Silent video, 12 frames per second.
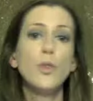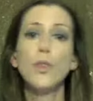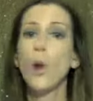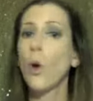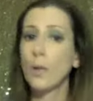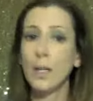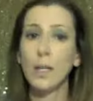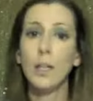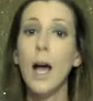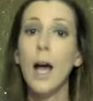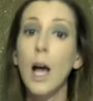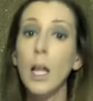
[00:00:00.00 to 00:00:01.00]
don't need a
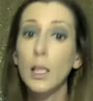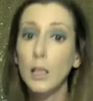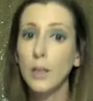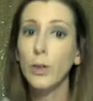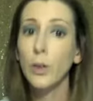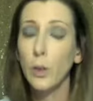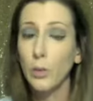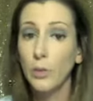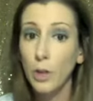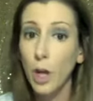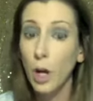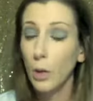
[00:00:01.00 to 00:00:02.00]
lot. A little goes a
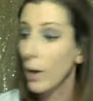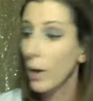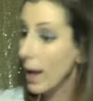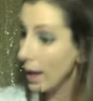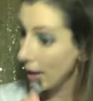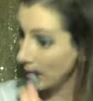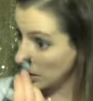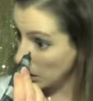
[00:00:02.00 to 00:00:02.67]
long way.